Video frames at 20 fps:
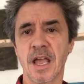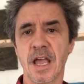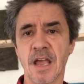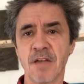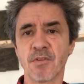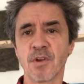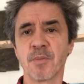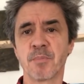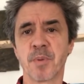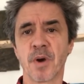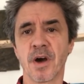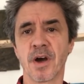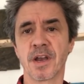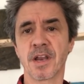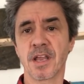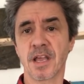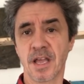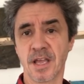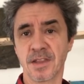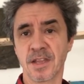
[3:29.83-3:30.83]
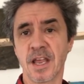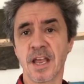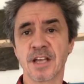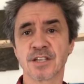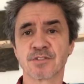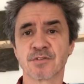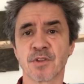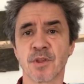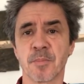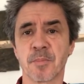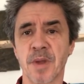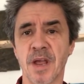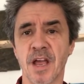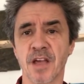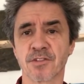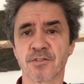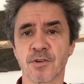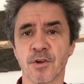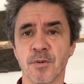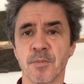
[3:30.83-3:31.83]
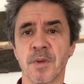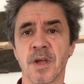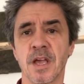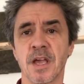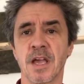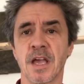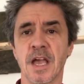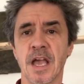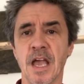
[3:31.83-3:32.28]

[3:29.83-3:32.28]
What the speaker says: everybody, and they asked for the bathroom,